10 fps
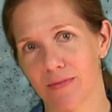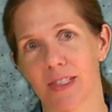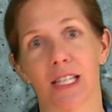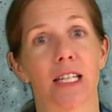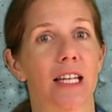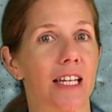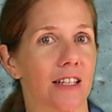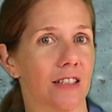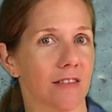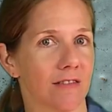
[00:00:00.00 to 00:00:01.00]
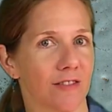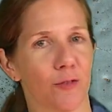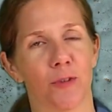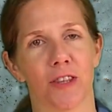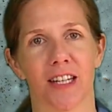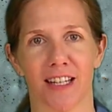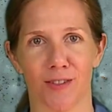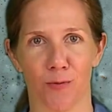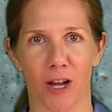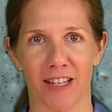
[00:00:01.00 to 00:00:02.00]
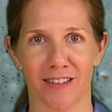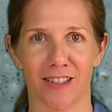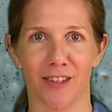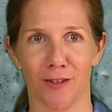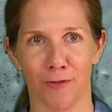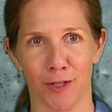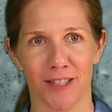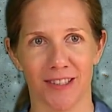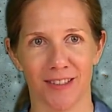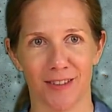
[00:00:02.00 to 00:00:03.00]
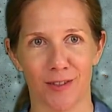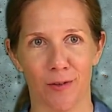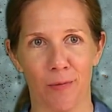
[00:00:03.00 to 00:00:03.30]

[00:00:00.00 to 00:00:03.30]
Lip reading: "See you later," with a nice rise to their voices.